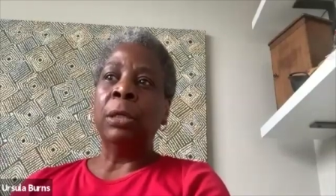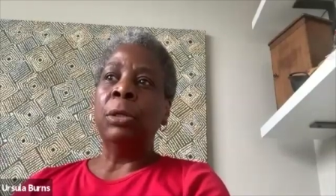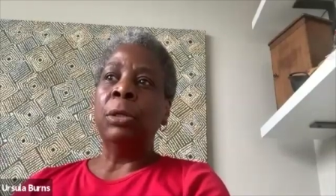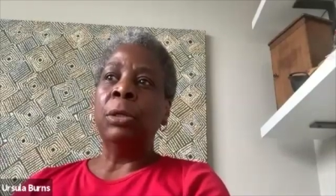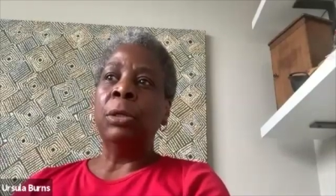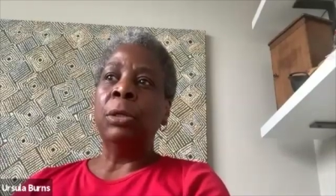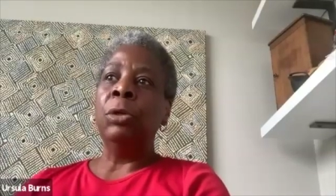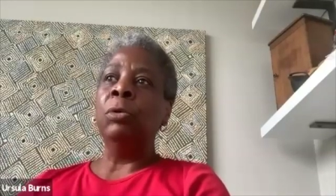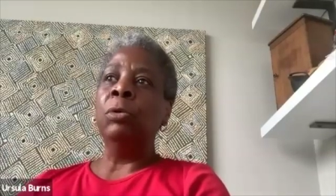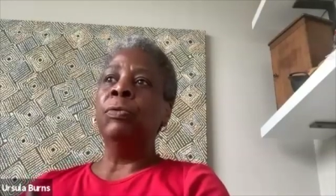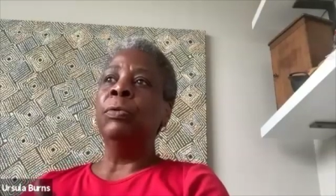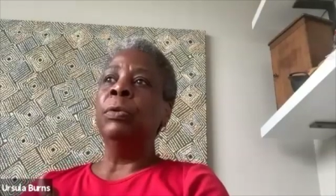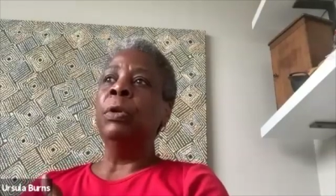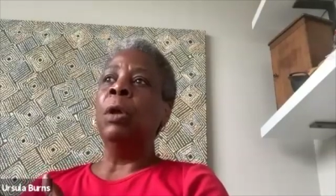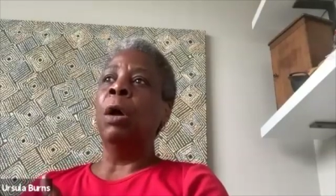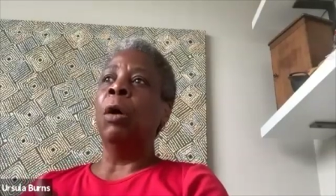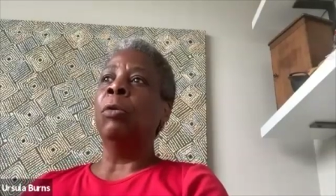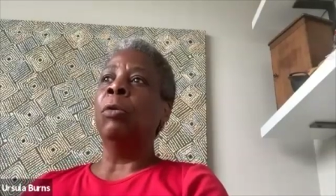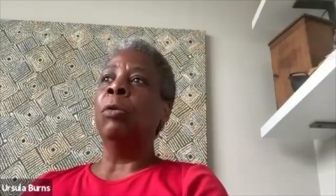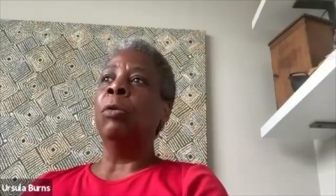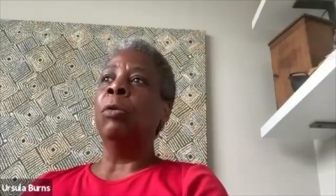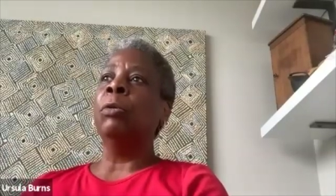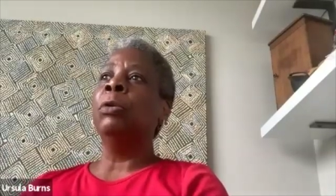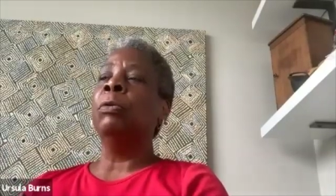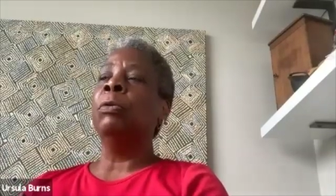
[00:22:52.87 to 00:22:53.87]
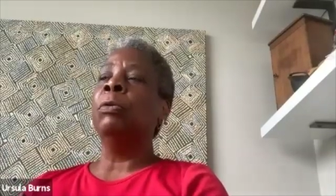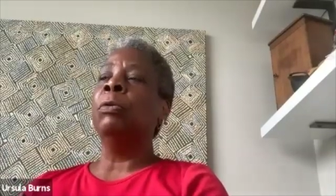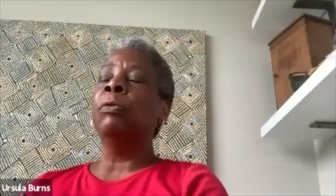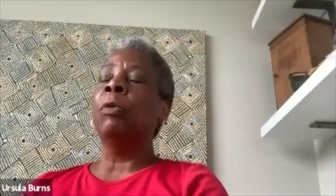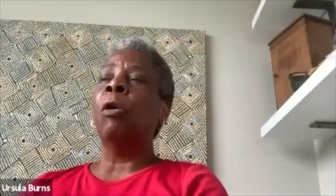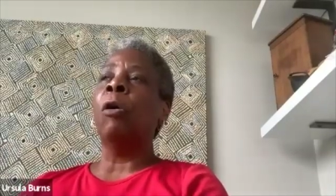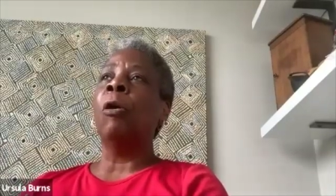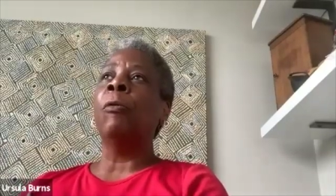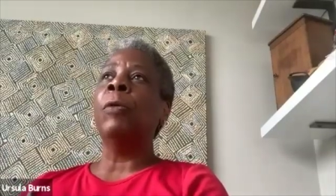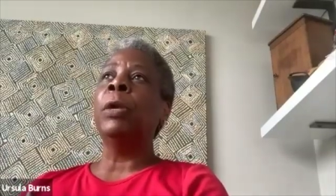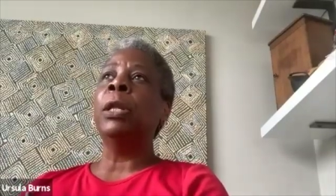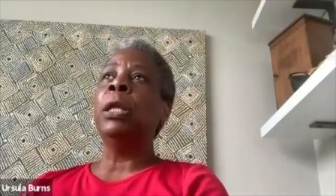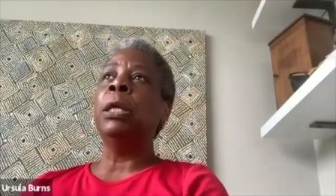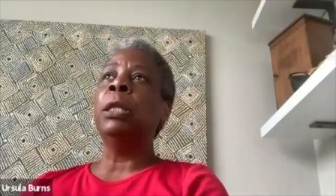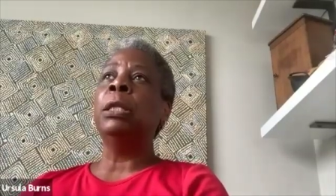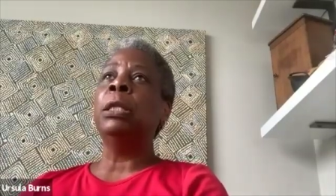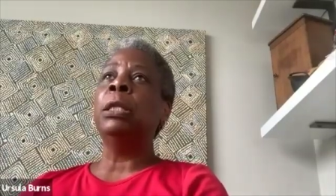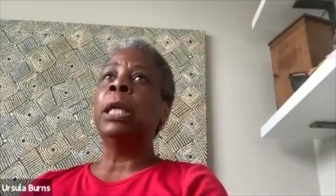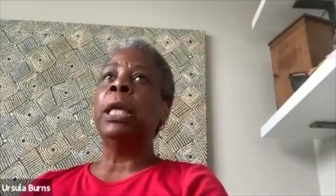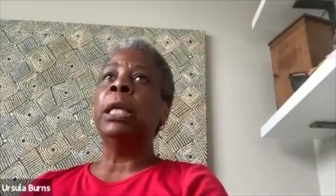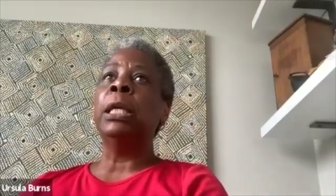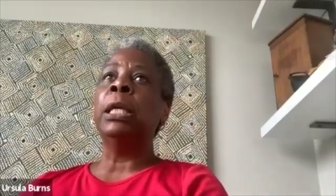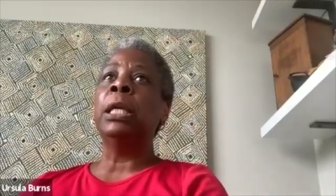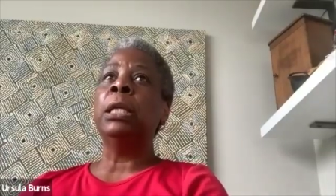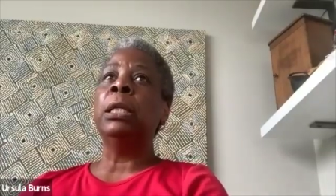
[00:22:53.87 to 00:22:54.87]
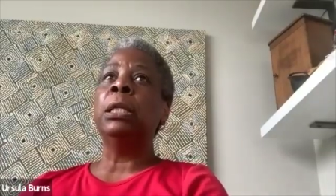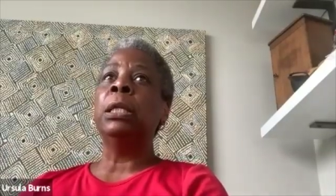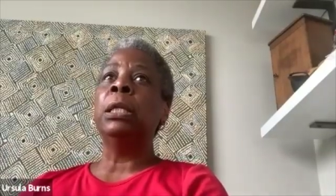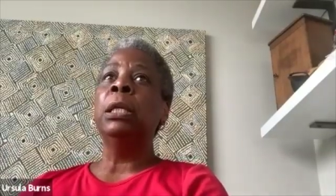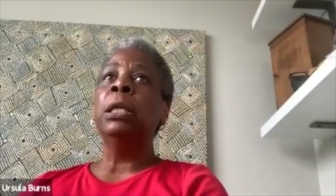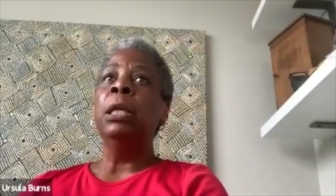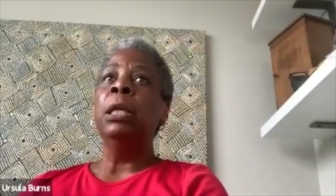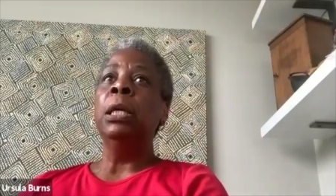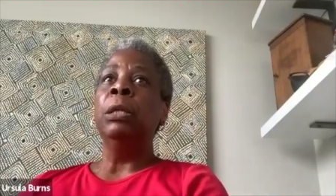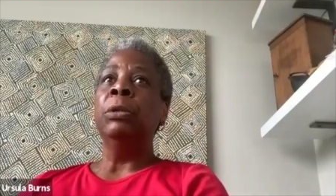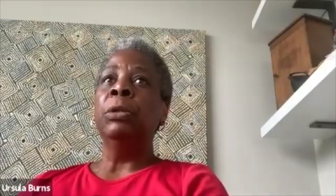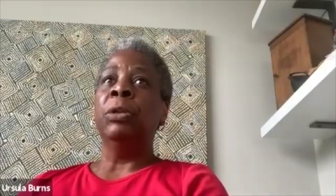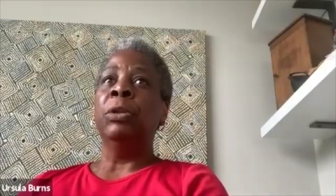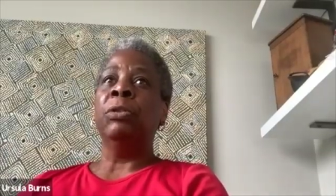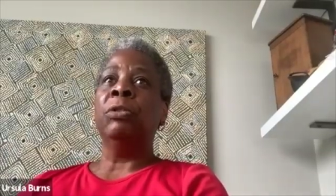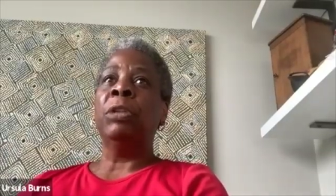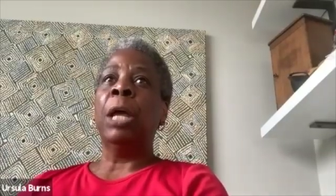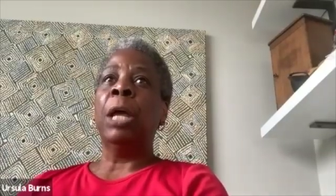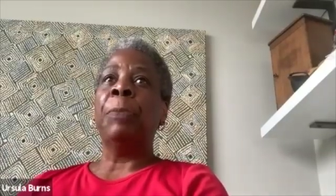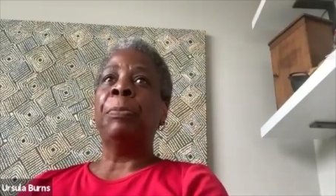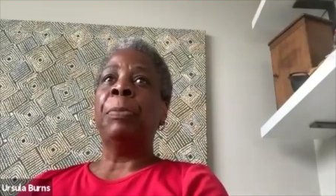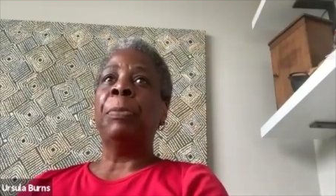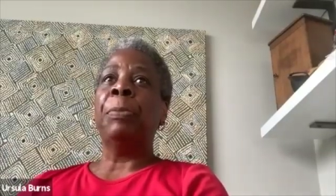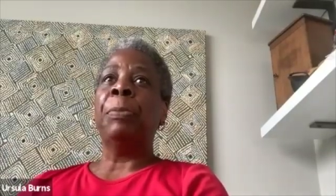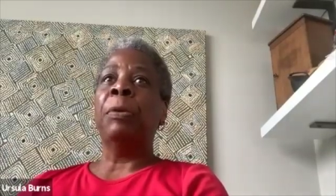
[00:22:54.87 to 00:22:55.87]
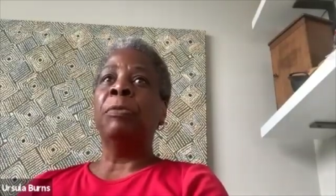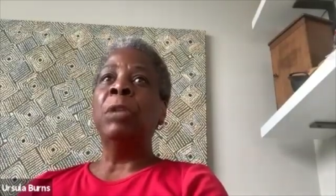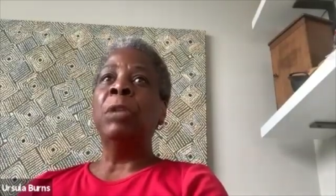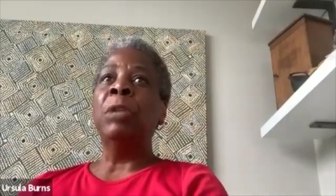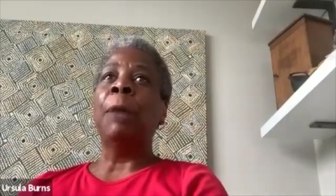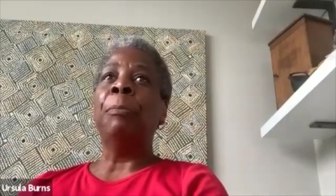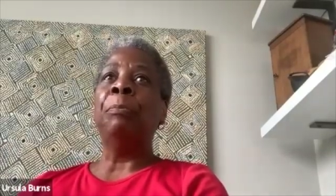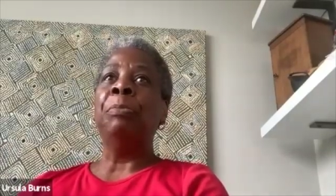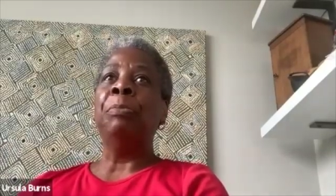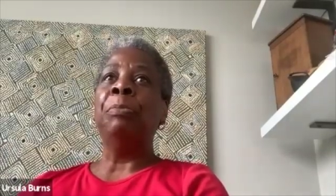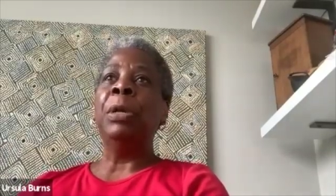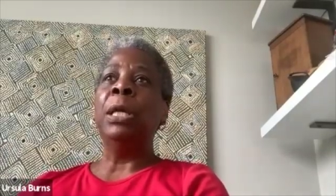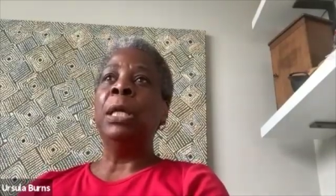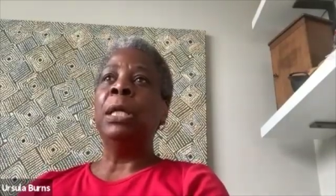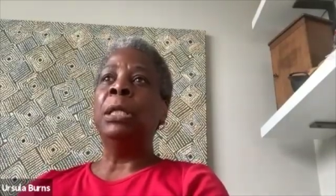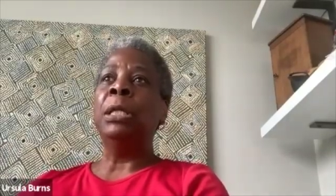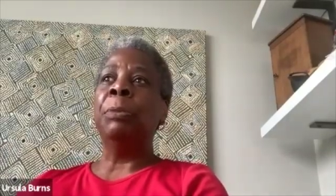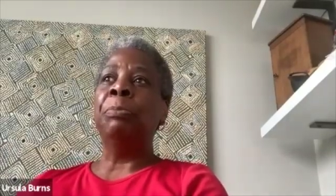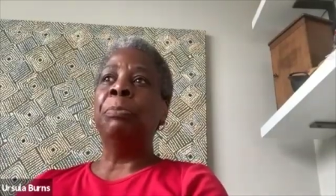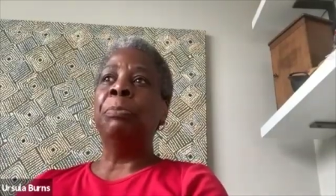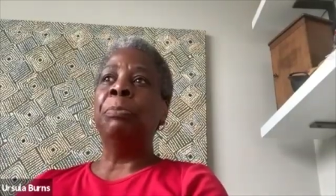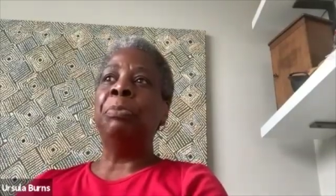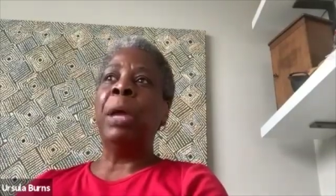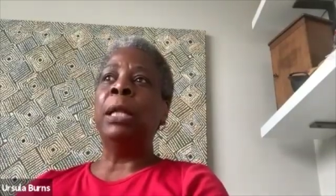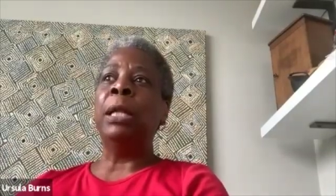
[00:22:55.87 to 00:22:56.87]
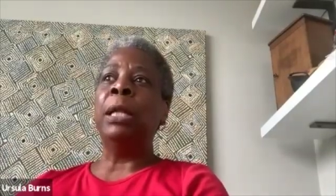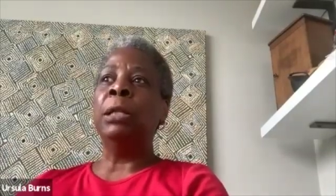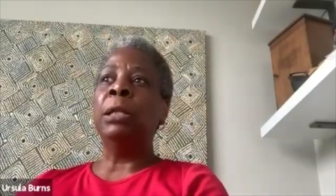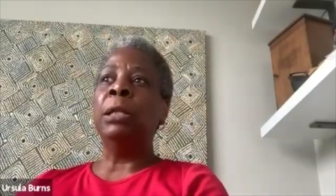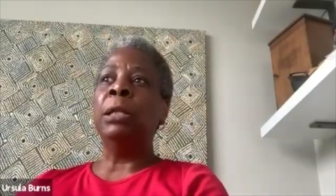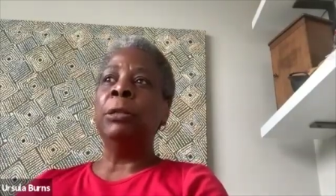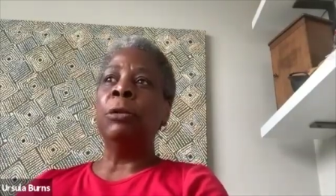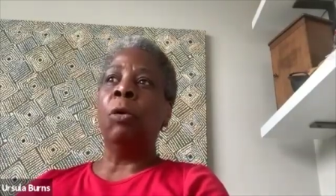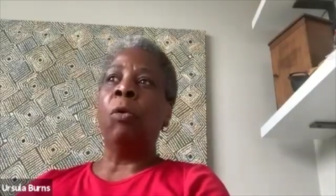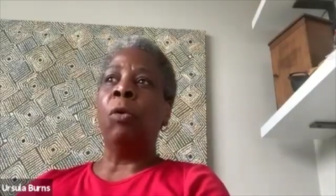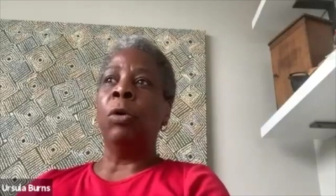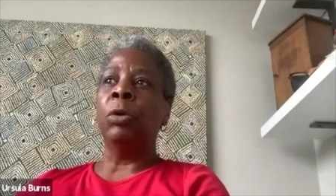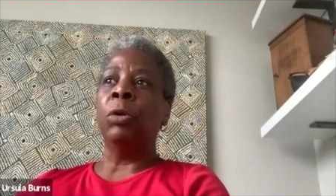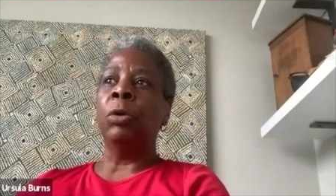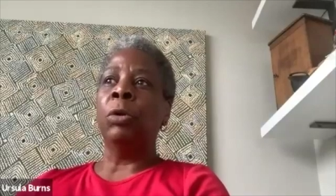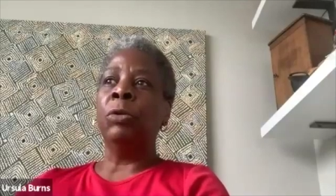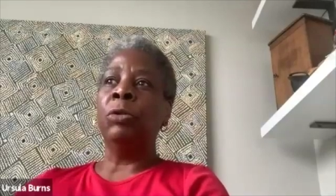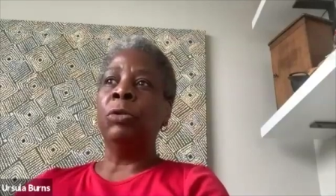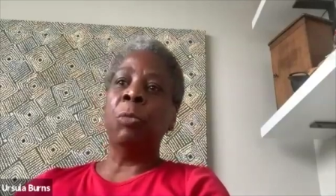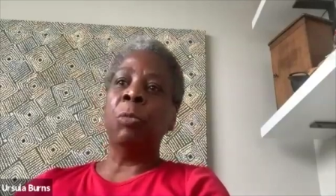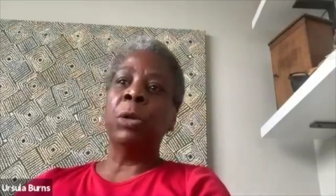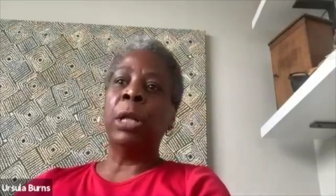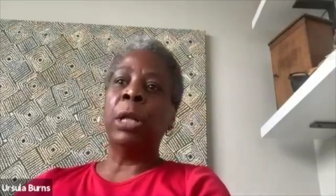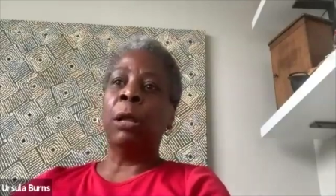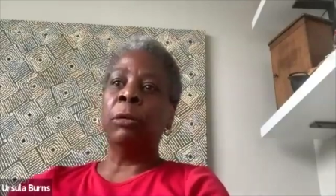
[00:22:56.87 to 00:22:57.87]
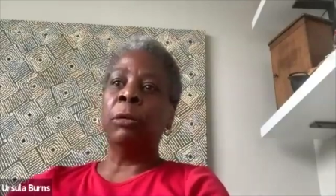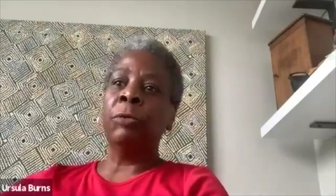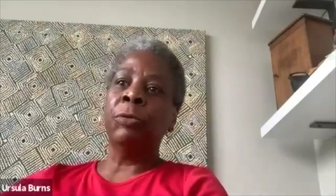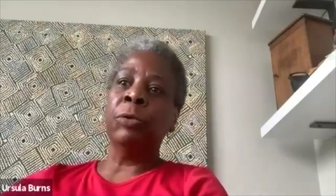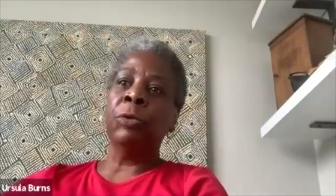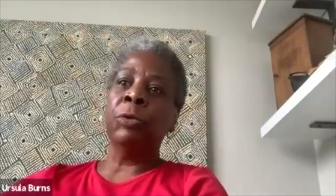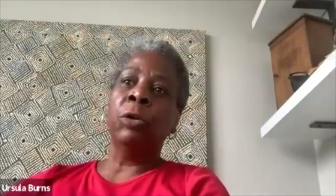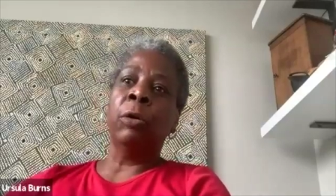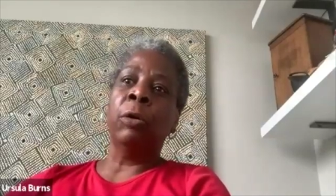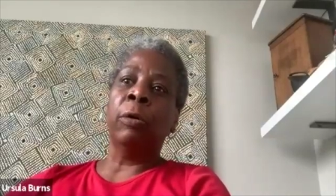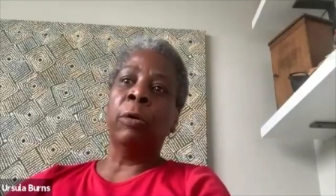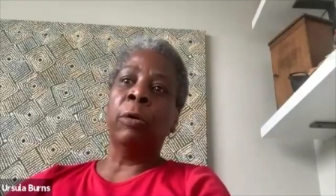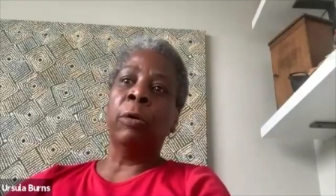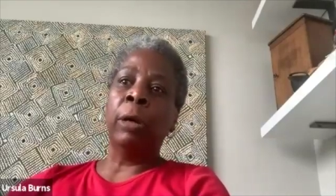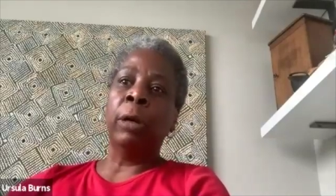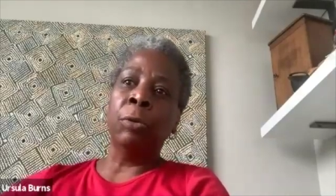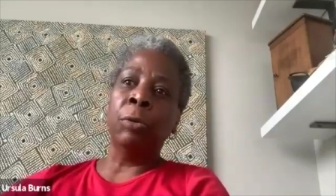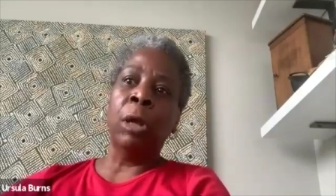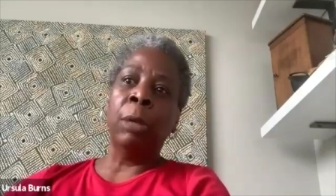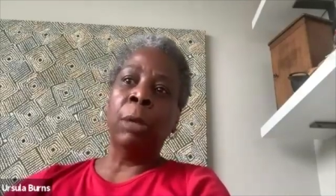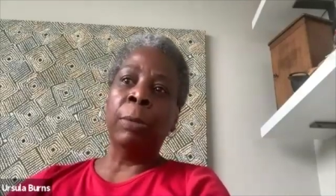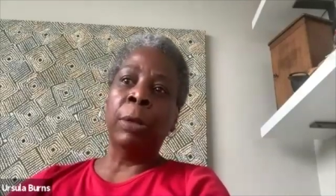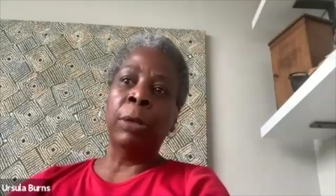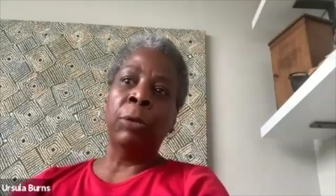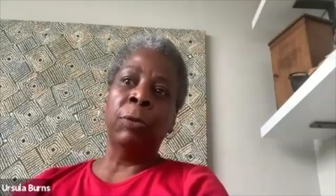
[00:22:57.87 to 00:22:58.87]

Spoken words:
You've already taken the step of not being dependent on someone else for your employment.